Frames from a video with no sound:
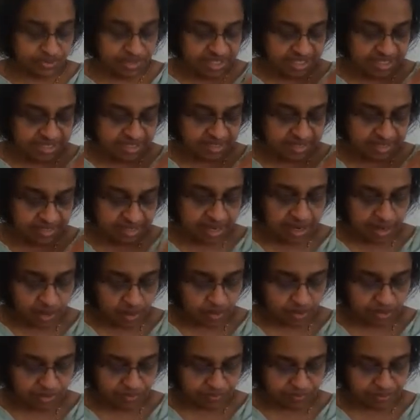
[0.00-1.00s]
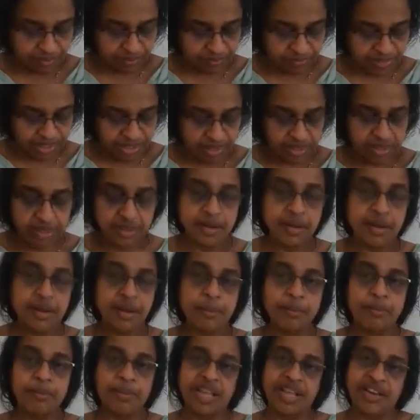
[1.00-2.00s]
filtered out from the
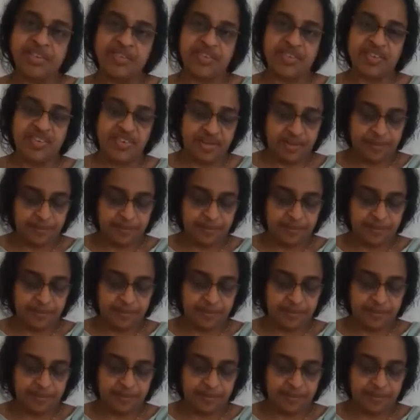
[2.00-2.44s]
blood.